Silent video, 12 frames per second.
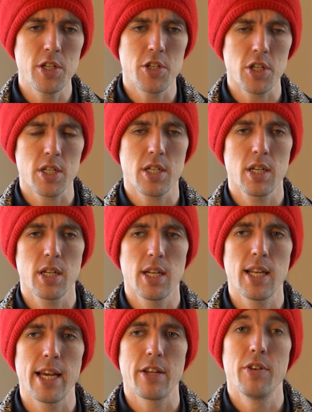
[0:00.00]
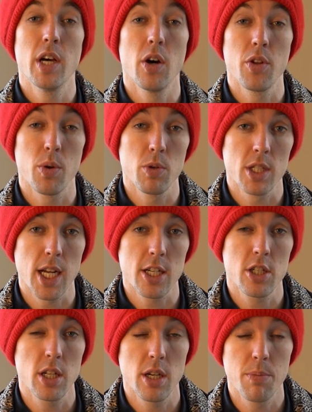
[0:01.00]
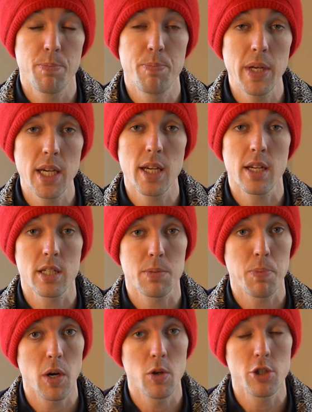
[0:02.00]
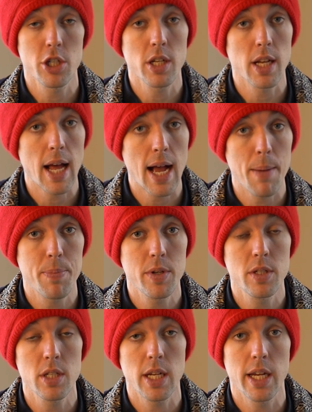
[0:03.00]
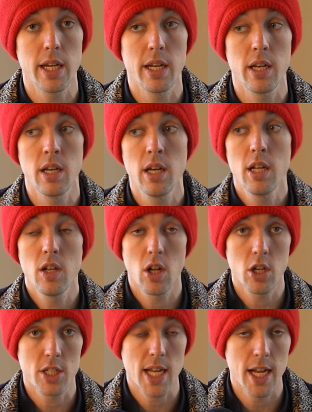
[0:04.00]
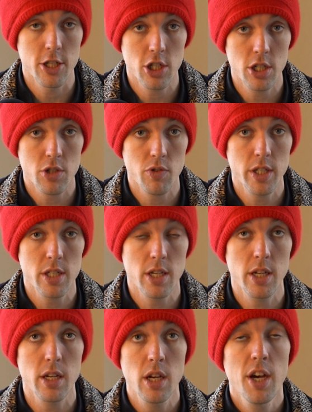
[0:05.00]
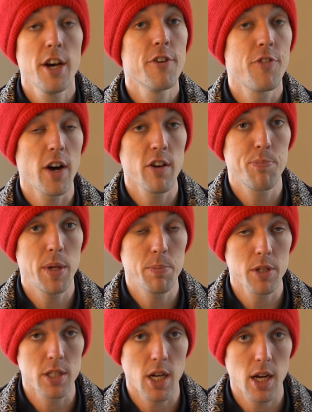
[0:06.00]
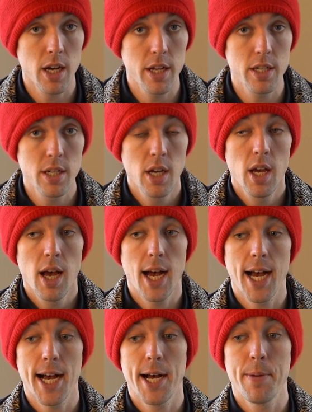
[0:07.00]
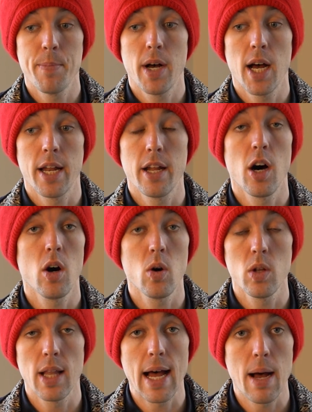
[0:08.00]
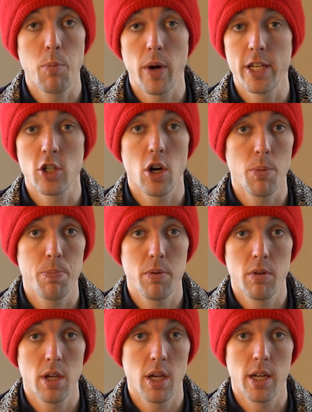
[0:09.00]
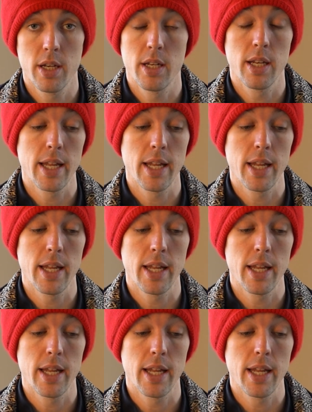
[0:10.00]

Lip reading: just to let you know, there was actually a big explosion that happened in Los Angeles recently. 5 people died, and a whole lab went up, and